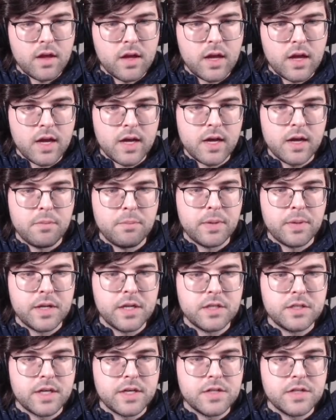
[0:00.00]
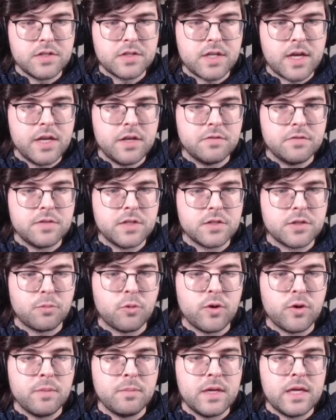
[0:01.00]
but it does kind of
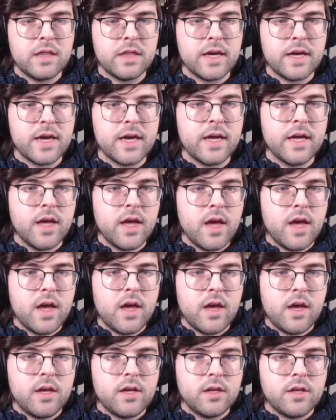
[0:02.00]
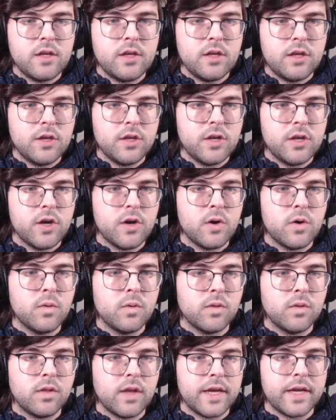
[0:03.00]
disappoint me that,
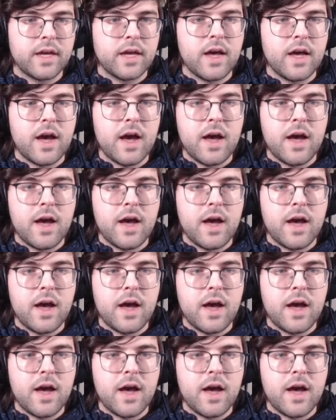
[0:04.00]
like,